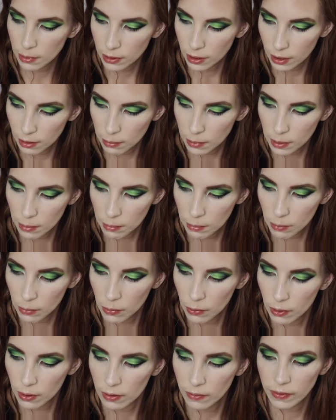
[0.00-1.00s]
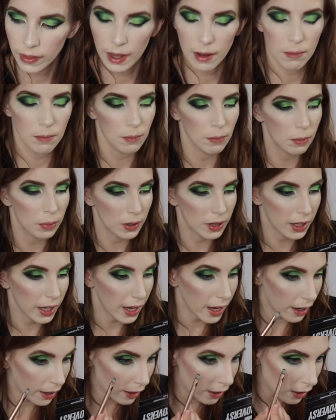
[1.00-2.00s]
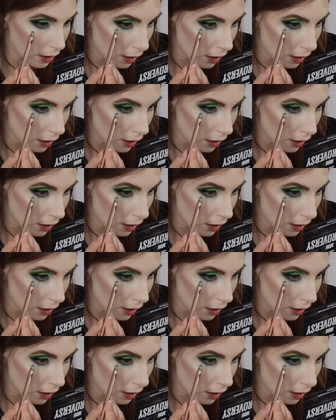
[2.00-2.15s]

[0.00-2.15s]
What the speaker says: a little bit more of that black